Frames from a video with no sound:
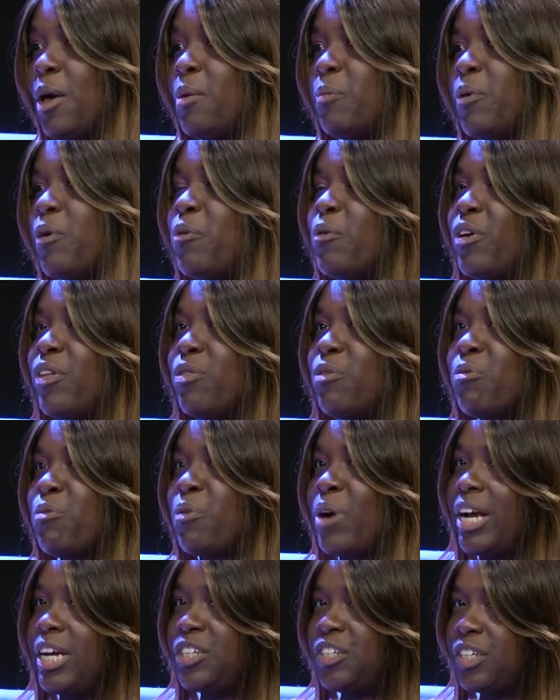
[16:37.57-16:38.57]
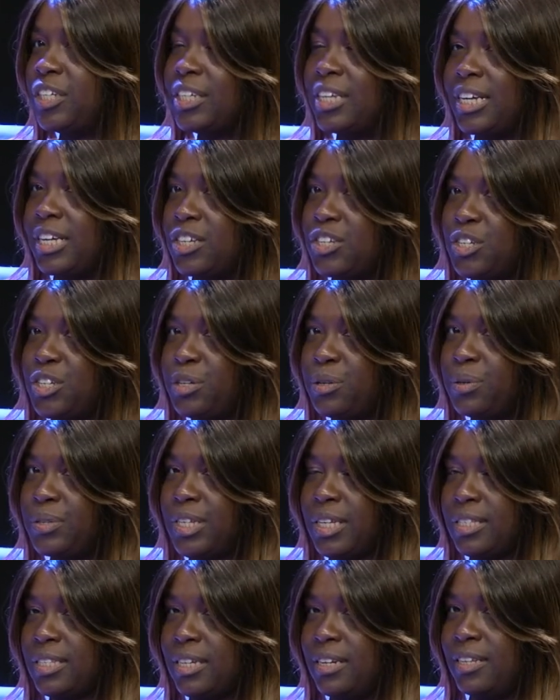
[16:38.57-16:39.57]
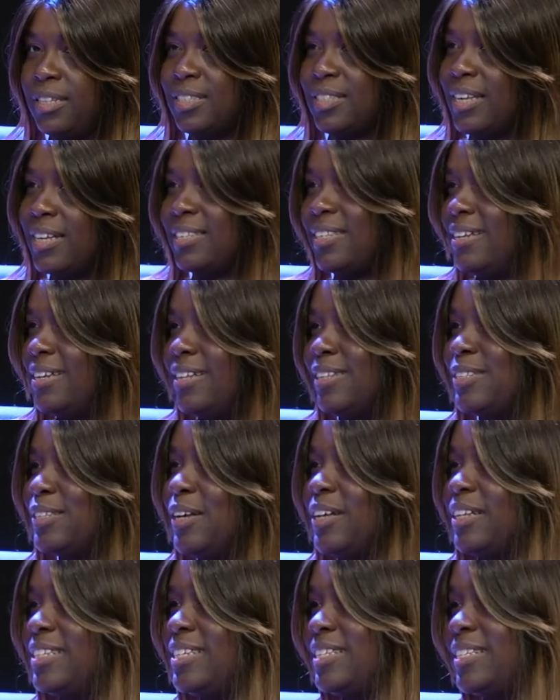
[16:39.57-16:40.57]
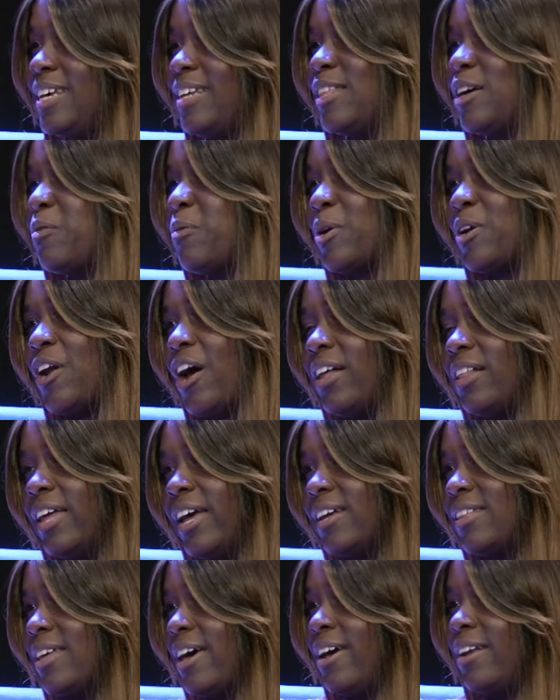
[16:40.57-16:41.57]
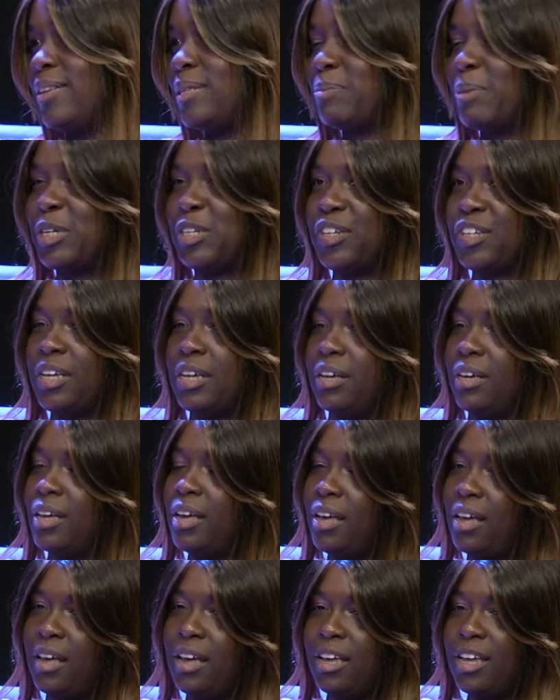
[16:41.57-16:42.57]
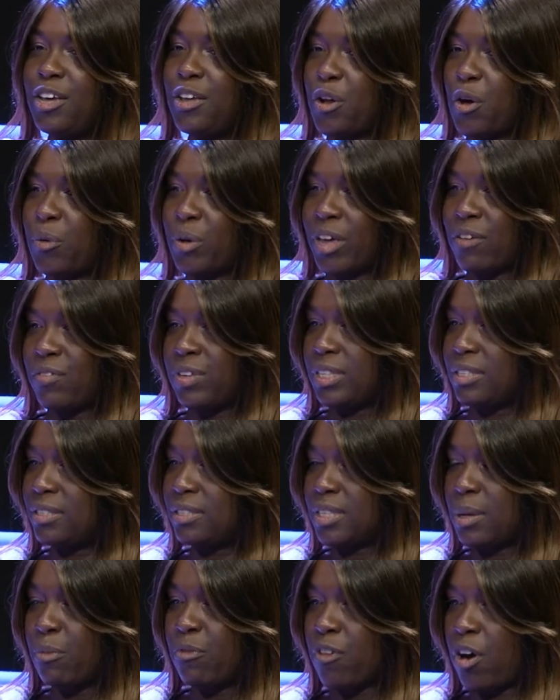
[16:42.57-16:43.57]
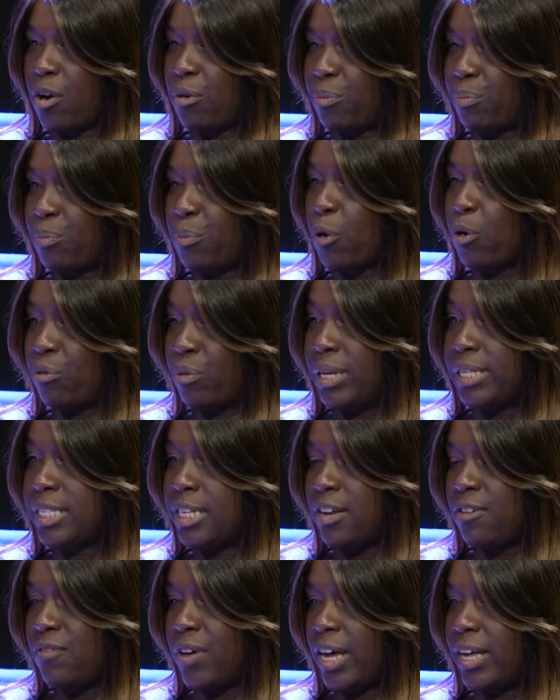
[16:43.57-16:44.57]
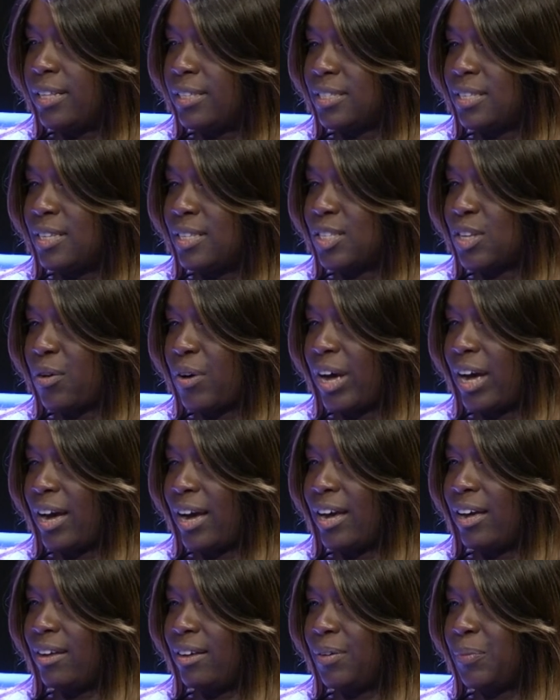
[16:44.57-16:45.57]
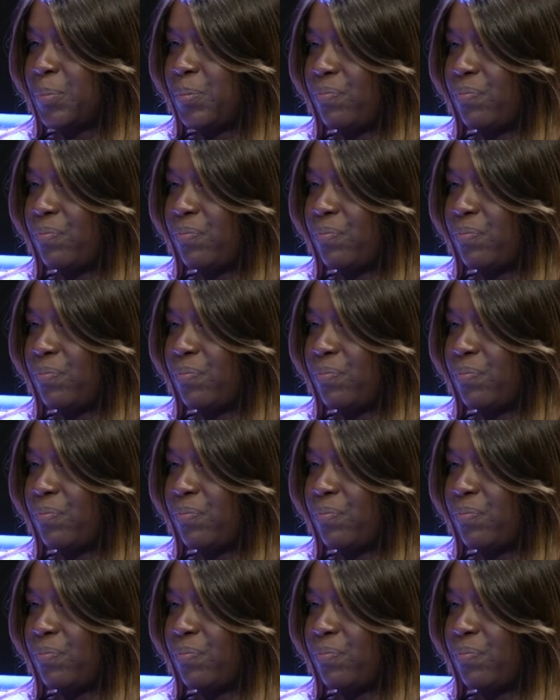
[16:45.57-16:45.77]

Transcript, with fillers: But with racial issues, it's an it's an insult to say that we're not like that, especially you know given some of our more recent events. And so I I,